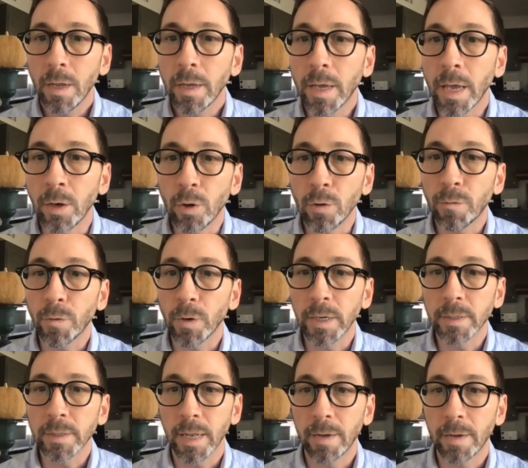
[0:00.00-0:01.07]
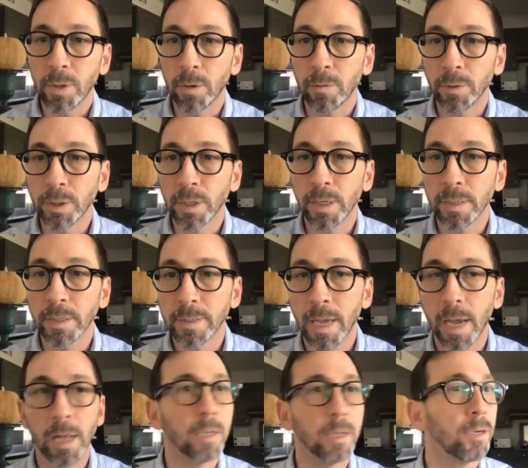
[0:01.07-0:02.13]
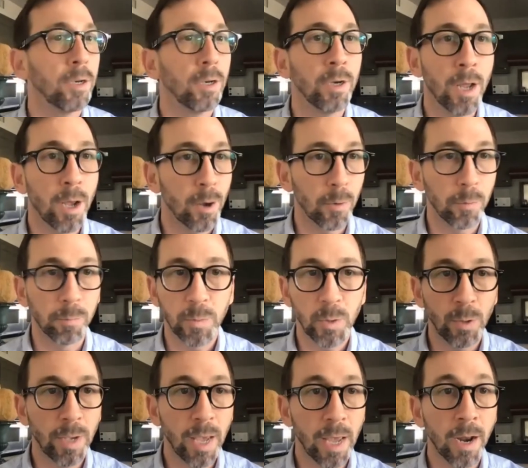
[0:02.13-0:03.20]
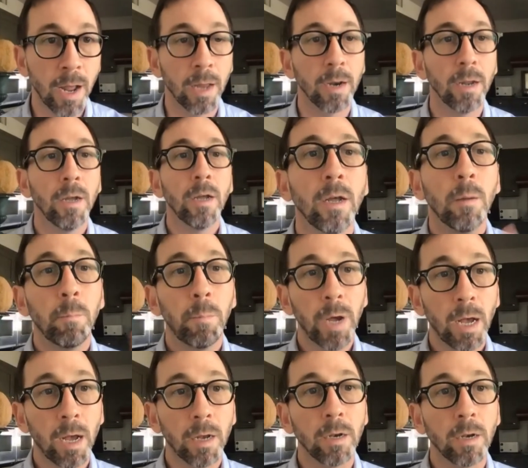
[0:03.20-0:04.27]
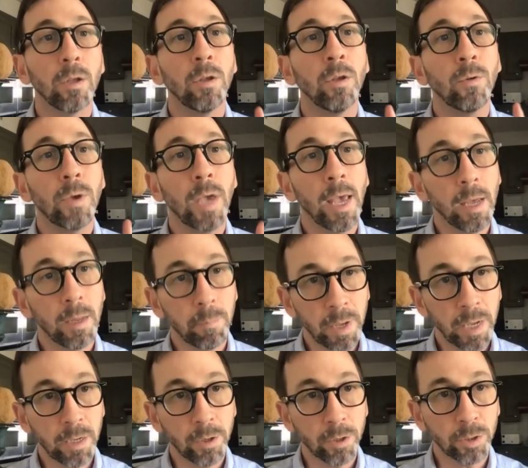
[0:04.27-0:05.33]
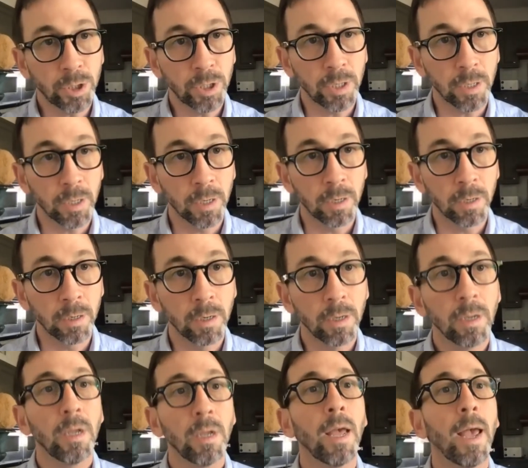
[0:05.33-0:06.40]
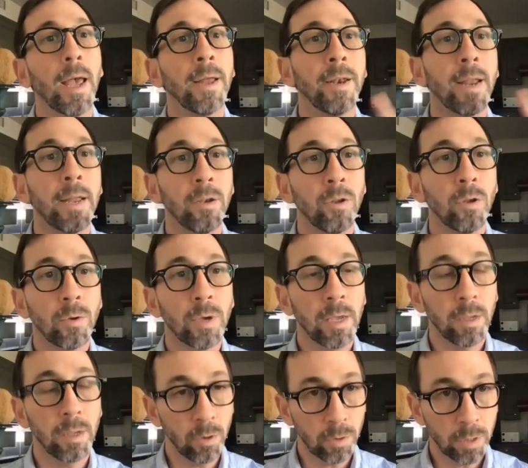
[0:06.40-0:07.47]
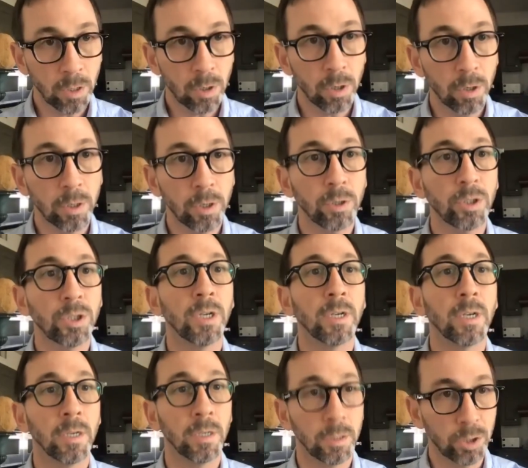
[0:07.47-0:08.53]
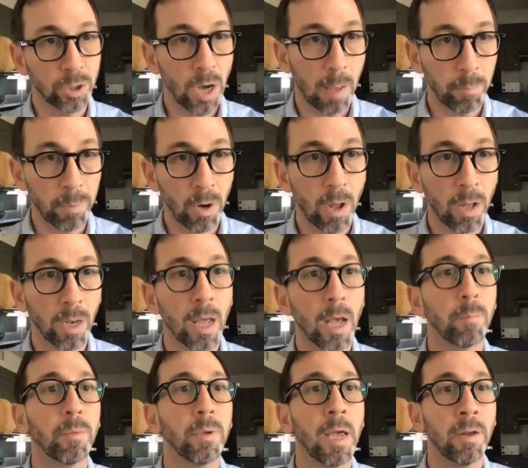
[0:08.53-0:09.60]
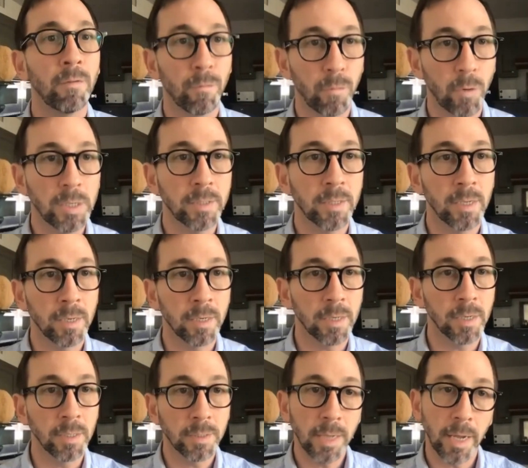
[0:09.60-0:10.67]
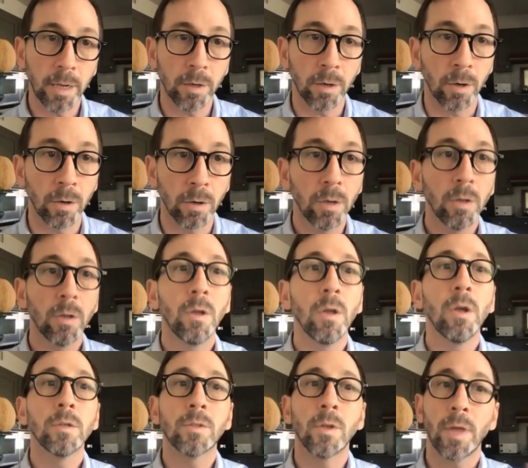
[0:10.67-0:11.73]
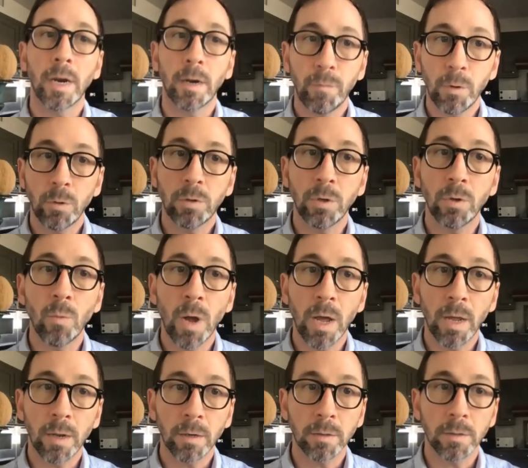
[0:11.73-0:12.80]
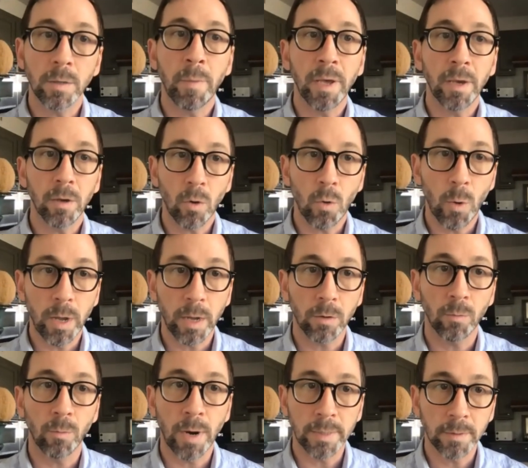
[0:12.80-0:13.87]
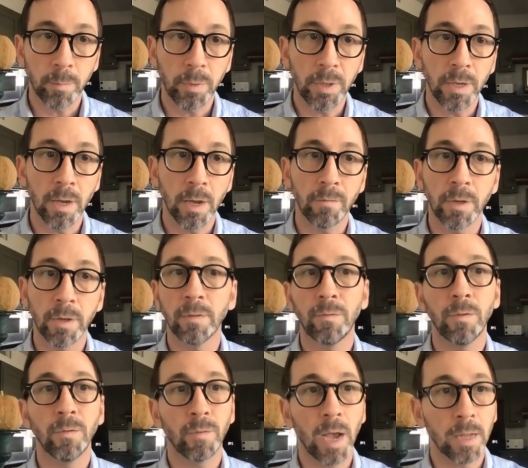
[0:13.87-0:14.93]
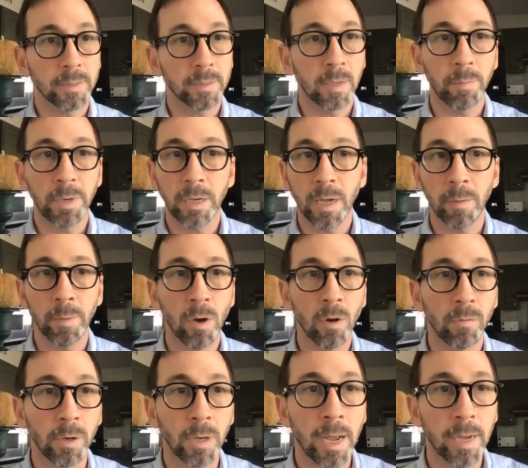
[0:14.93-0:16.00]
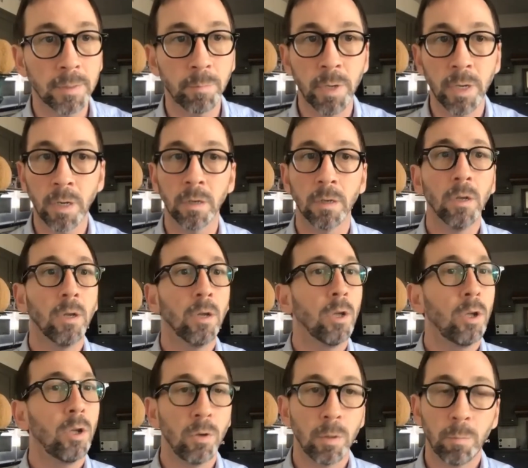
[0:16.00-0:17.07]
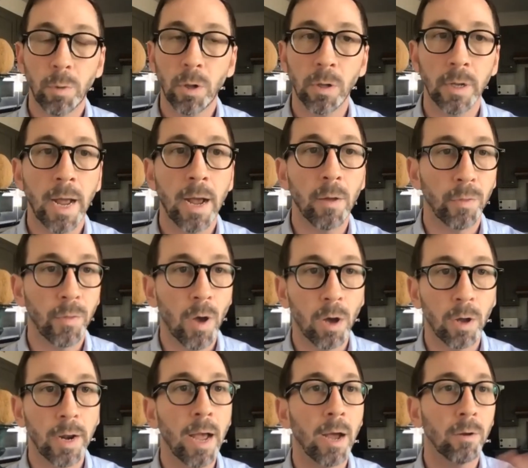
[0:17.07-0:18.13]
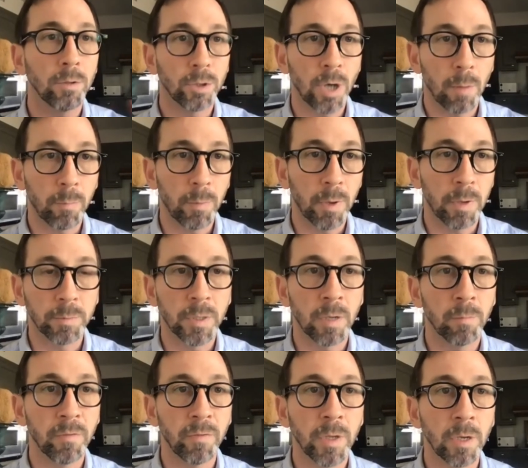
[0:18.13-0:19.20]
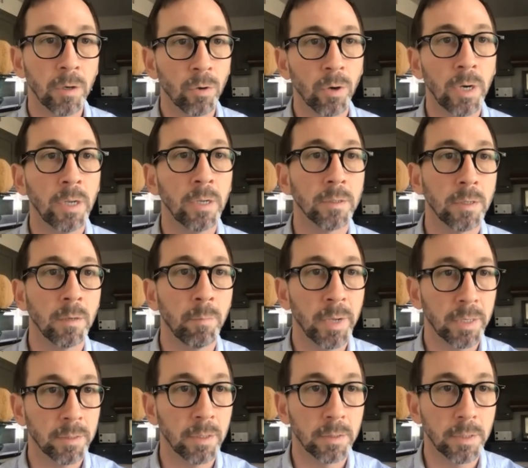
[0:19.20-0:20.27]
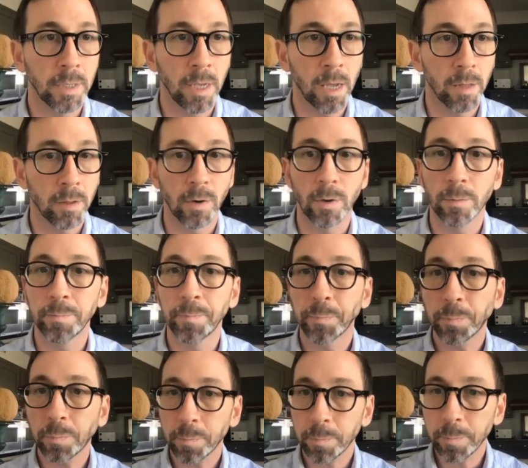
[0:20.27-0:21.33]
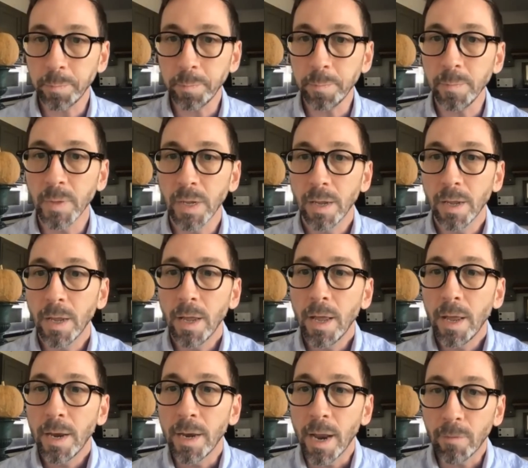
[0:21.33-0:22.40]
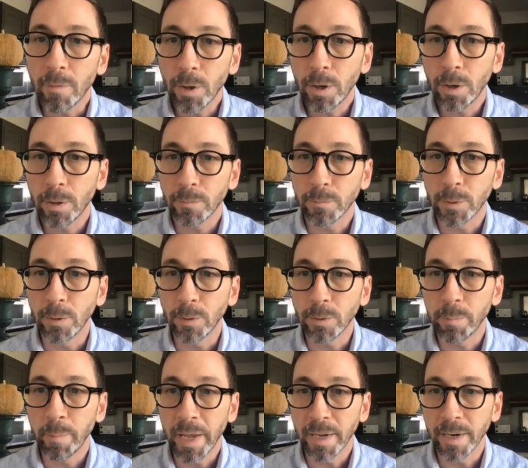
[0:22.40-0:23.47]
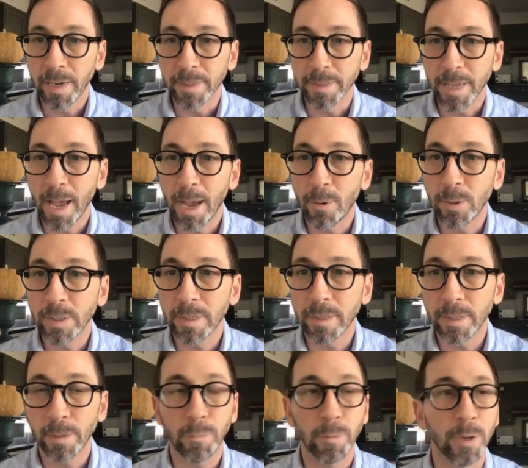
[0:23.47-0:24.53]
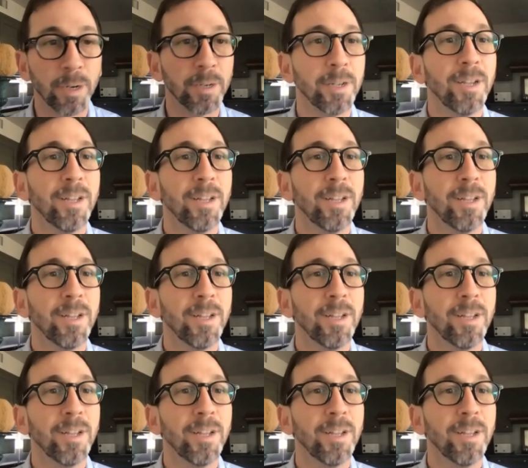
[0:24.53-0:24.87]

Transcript: Can you freeze leftover chicken salad? No, you cannot. But you can make your chicken and then you can, you can cook your chicken, chop it all up and freeze it in a container so that if you do want to make a quick recipe of it, if you've got somebody coming over last minute, you can pull it out, thaw it out, chop up some of the ingredients and mix it together. Never heard of Duke's mayonnaise. How is it different?